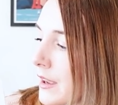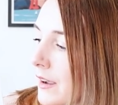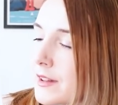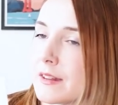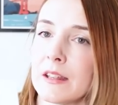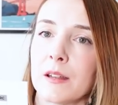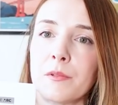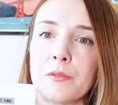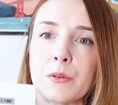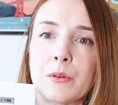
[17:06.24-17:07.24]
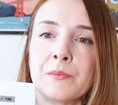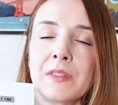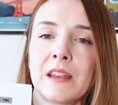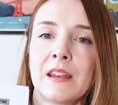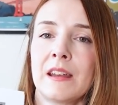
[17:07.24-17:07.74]
if you haven't seen it before.
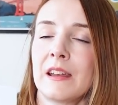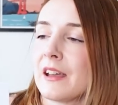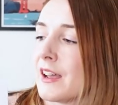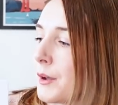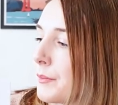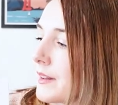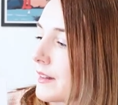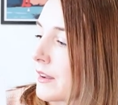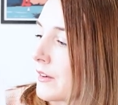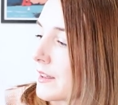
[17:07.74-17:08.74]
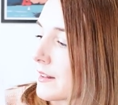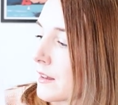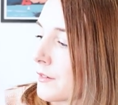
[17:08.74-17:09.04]
So it's a